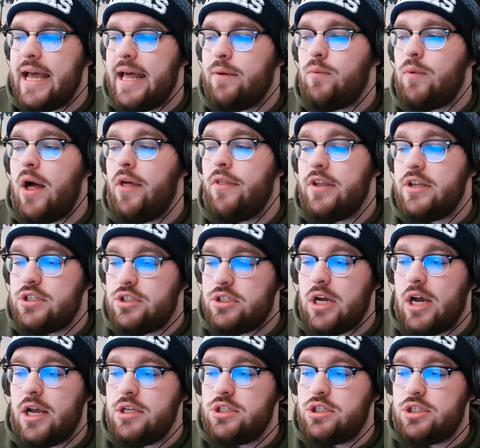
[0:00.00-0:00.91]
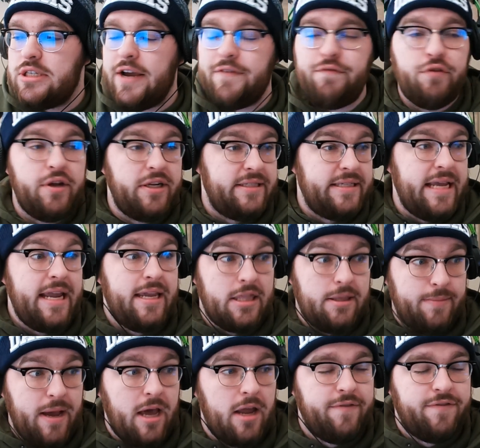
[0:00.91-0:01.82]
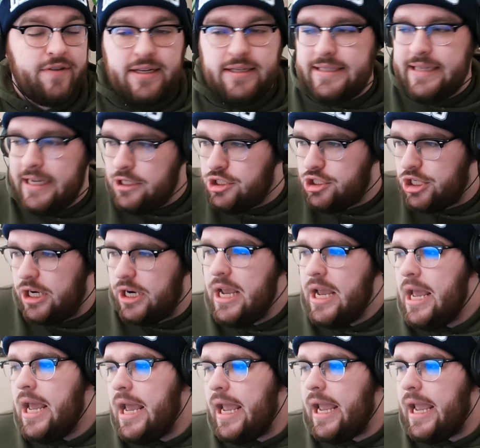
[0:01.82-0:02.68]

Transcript: And while this does definitely take them out of contention,